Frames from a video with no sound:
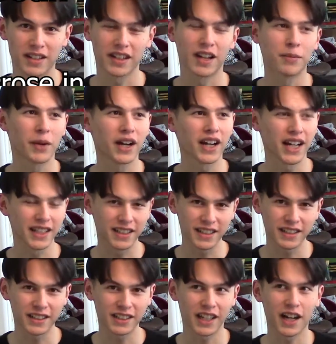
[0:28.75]
And by
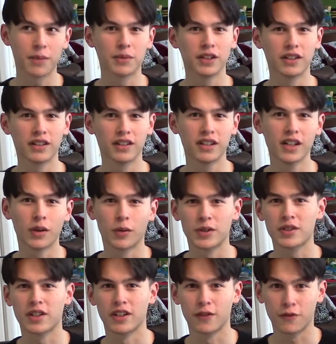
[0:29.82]
ideal, I mean what's
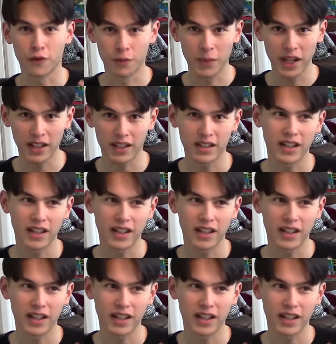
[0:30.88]
gonna ferment